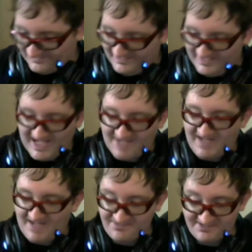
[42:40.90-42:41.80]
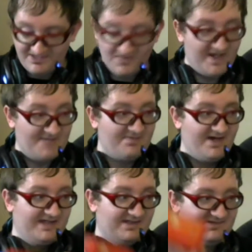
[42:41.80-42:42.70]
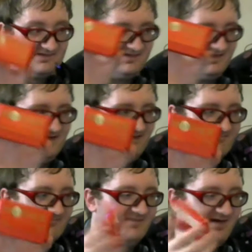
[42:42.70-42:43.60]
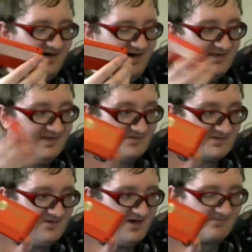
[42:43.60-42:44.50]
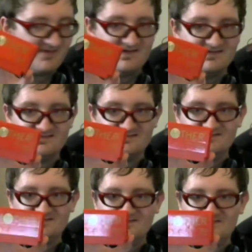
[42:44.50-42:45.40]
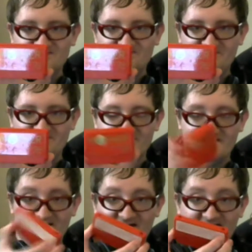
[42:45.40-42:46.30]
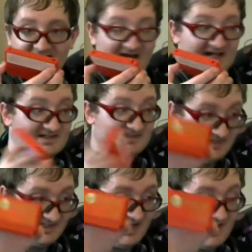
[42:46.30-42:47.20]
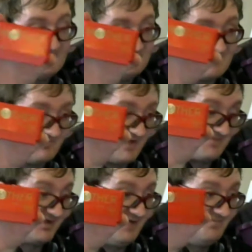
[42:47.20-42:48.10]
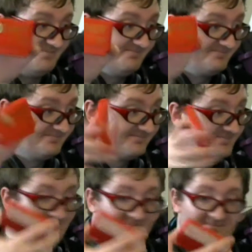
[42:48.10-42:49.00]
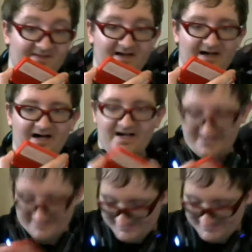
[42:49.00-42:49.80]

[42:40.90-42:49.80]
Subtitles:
I have absolutely no way of playing this on the original hardware because I actually need a proper Famicom. So